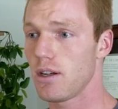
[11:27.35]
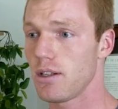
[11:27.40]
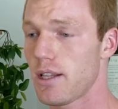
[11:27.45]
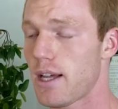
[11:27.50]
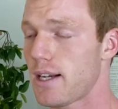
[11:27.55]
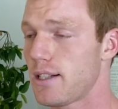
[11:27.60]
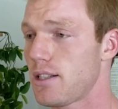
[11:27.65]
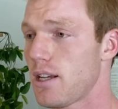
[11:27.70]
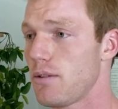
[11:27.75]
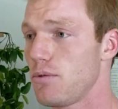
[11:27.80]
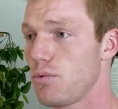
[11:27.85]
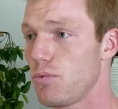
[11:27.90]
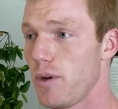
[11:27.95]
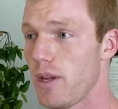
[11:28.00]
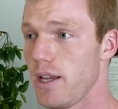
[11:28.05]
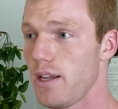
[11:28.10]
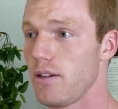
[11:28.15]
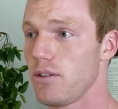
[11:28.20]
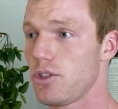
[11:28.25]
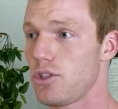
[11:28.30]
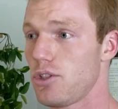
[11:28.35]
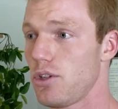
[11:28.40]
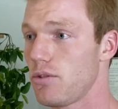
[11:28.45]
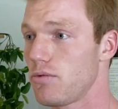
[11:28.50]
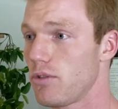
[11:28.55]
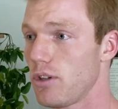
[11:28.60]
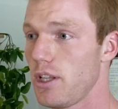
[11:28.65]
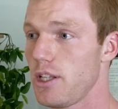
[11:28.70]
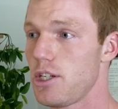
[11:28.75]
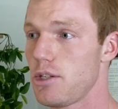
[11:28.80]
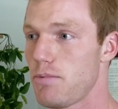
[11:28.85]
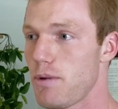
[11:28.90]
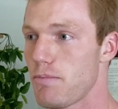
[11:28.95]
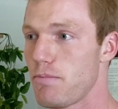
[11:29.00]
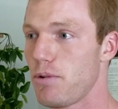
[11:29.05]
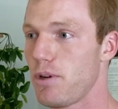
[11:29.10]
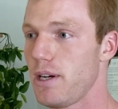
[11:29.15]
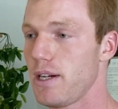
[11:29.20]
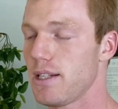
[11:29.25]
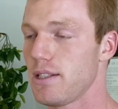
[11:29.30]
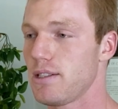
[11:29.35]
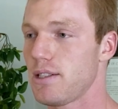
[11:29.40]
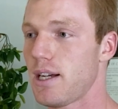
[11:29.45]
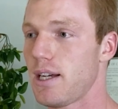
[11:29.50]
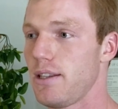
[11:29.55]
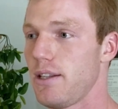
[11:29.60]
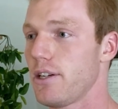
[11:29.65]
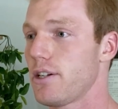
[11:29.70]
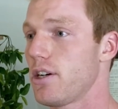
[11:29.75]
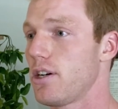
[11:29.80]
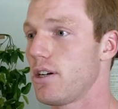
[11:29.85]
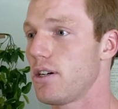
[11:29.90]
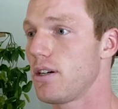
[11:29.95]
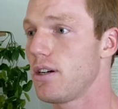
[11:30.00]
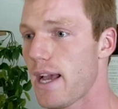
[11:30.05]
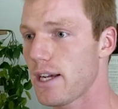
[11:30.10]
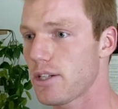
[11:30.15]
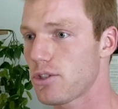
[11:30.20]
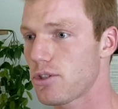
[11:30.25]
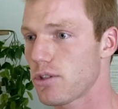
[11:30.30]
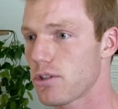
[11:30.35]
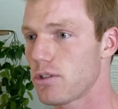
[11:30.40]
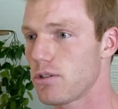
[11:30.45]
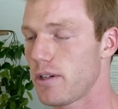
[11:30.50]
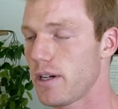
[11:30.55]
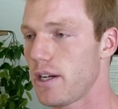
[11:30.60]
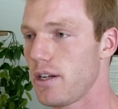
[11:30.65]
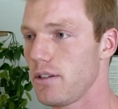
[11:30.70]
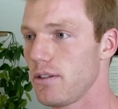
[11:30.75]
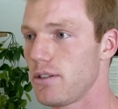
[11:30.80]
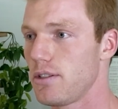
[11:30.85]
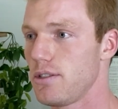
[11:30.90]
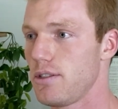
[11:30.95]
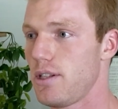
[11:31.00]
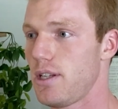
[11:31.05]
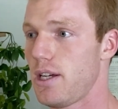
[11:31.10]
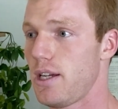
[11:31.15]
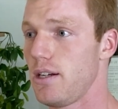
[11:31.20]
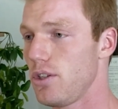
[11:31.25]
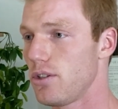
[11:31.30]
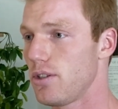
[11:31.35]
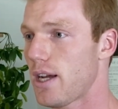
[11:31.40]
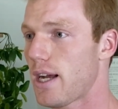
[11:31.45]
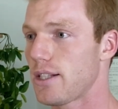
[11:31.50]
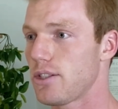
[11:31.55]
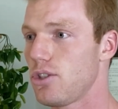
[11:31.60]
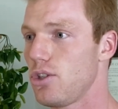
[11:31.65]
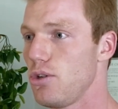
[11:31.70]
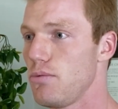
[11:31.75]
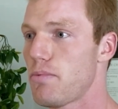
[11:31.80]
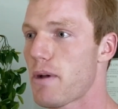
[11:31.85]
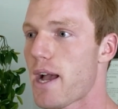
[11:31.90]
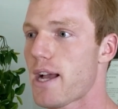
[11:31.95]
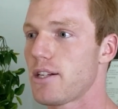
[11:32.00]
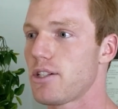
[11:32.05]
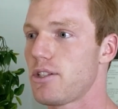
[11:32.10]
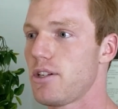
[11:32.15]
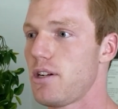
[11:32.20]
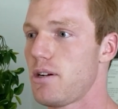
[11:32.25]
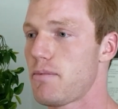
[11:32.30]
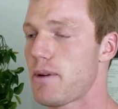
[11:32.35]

A lot of times we should really just be putting aside like our extracurriculars that you're not too passionate